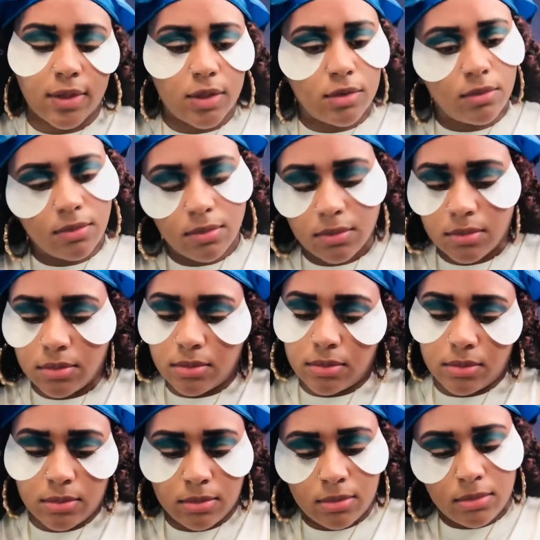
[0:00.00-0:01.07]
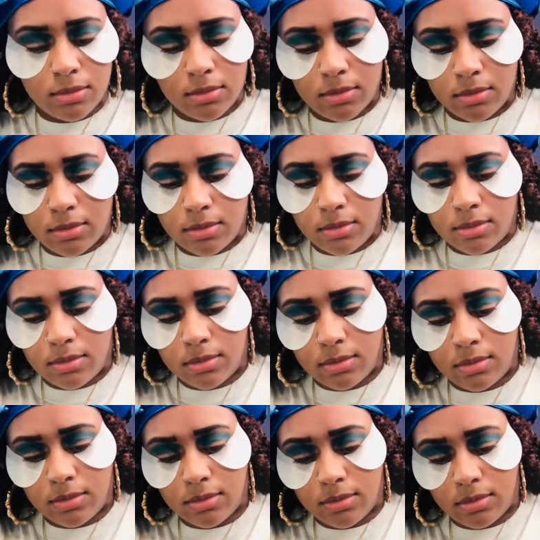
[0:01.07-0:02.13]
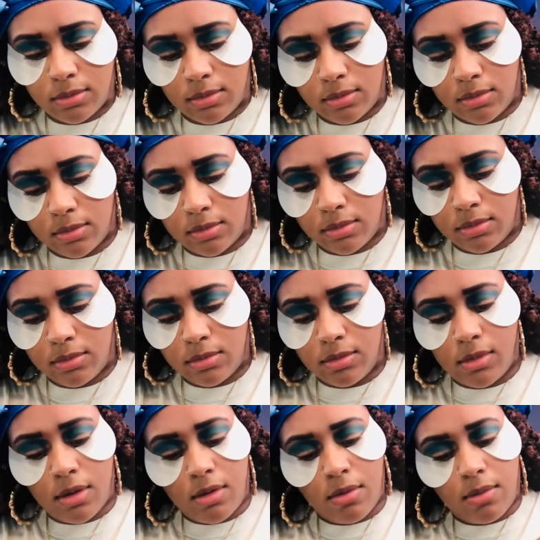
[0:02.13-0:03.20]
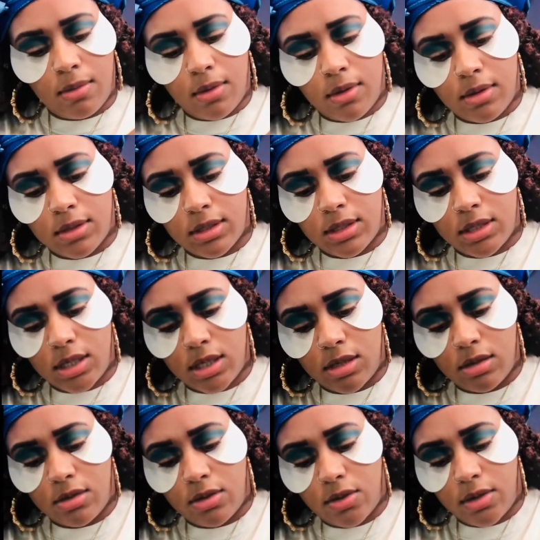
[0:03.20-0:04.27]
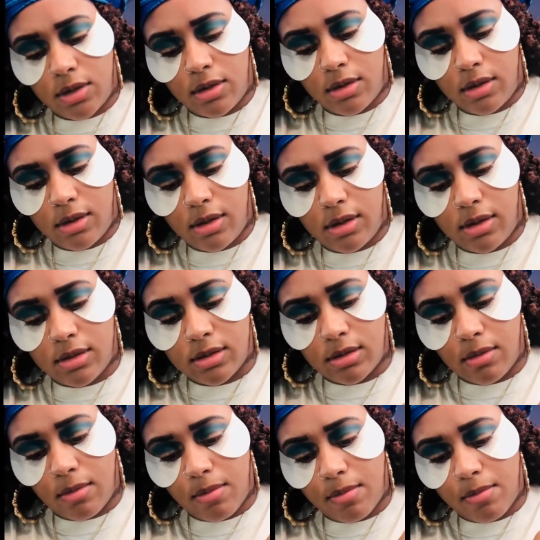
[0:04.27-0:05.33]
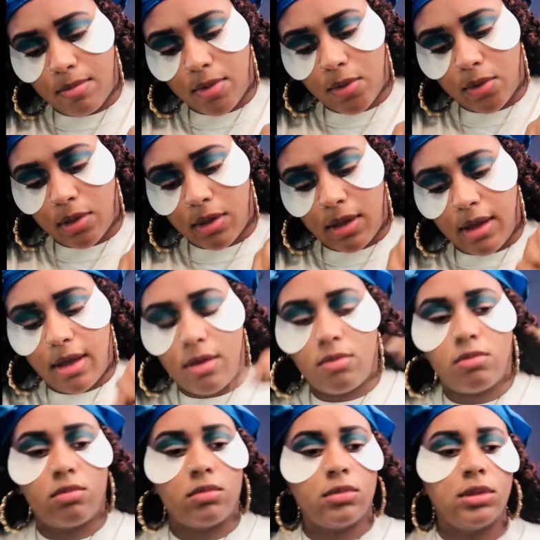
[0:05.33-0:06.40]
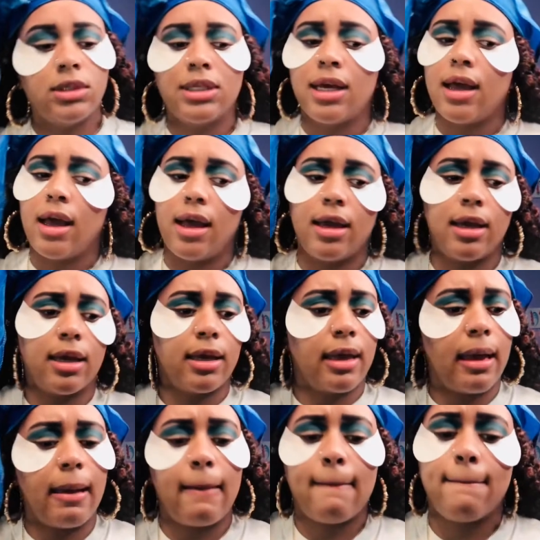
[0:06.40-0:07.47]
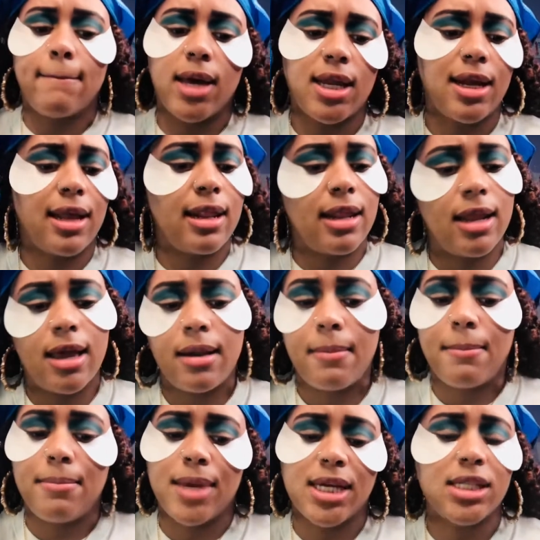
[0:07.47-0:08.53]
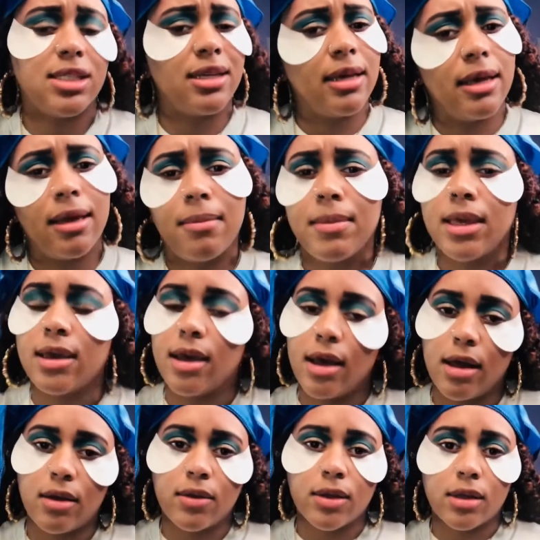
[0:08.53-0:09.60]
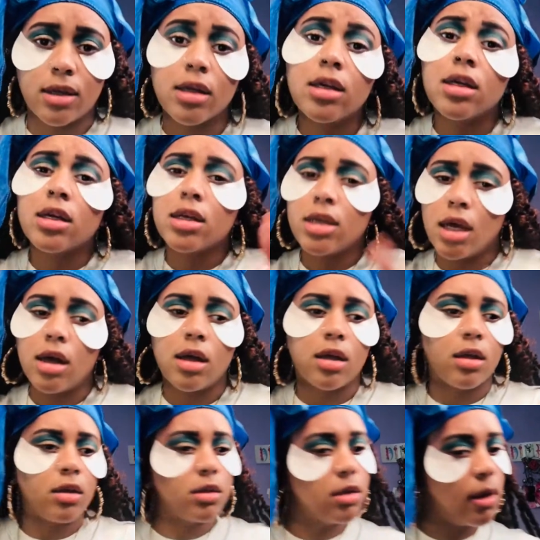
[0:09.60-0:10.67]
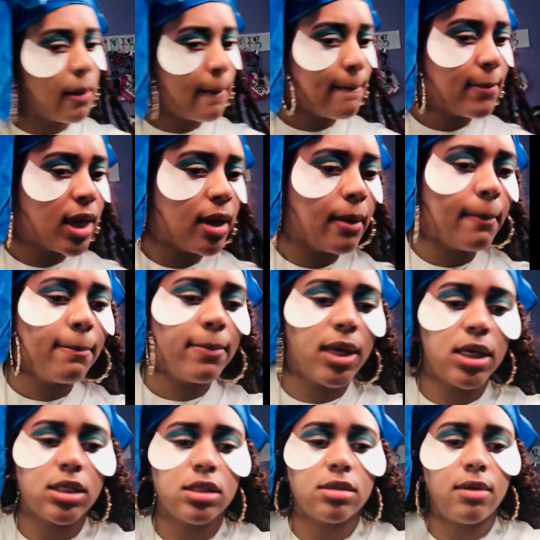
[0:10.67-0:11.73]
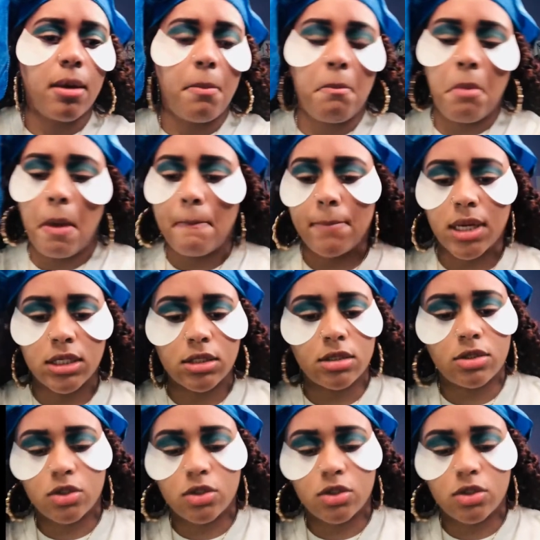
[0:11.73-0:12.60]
So now I'm actually finally getting to the cut crease portion of this video. So the video that I was referencing, she put the concealer in her hand, and I see why, but me being dumb,